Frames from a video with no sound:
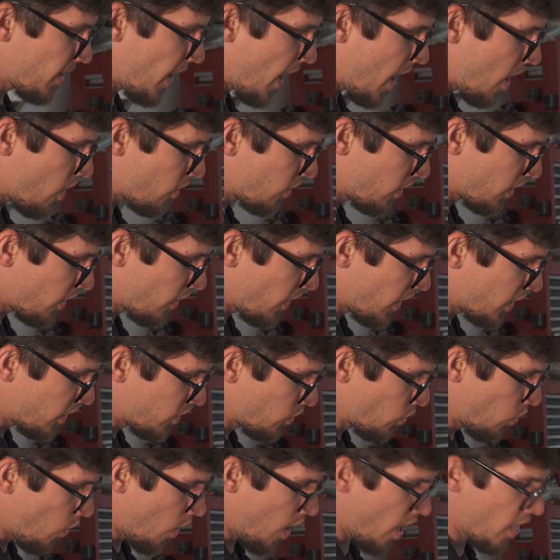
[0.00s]
down, and then
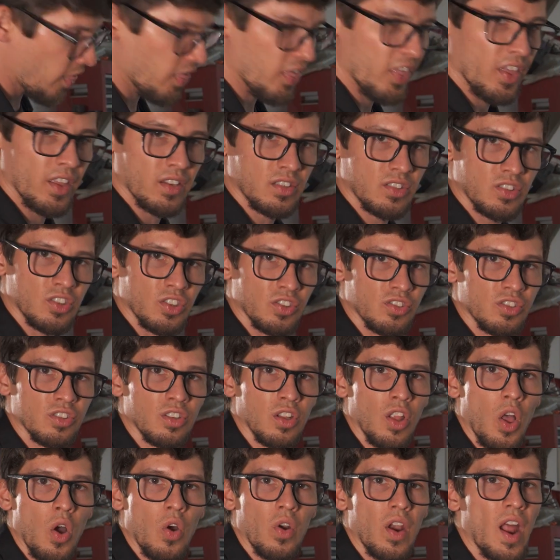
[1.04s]
you want this to
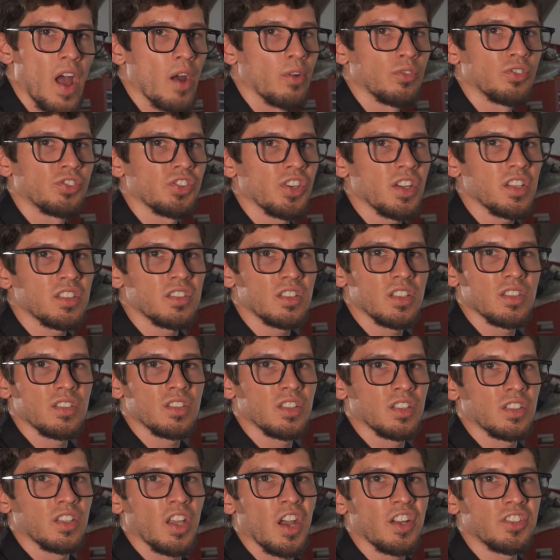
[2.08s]
slow down just as
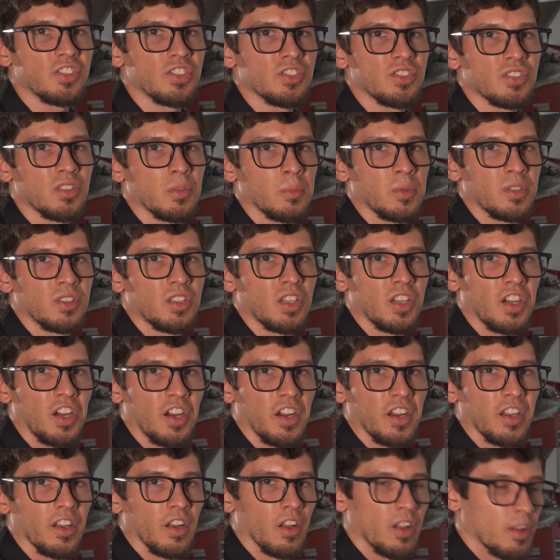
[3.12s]
it touches the
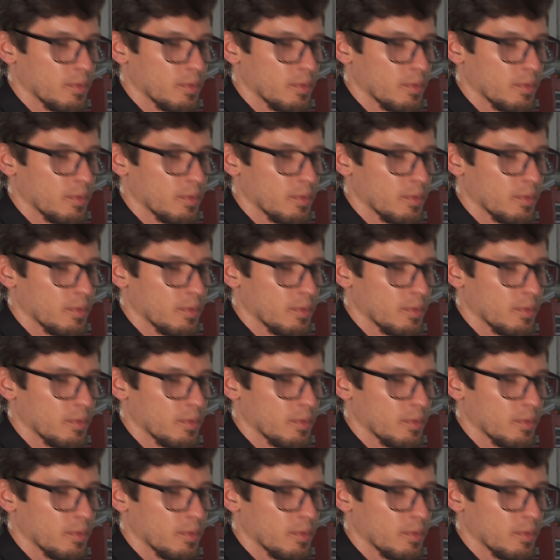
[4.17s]
material,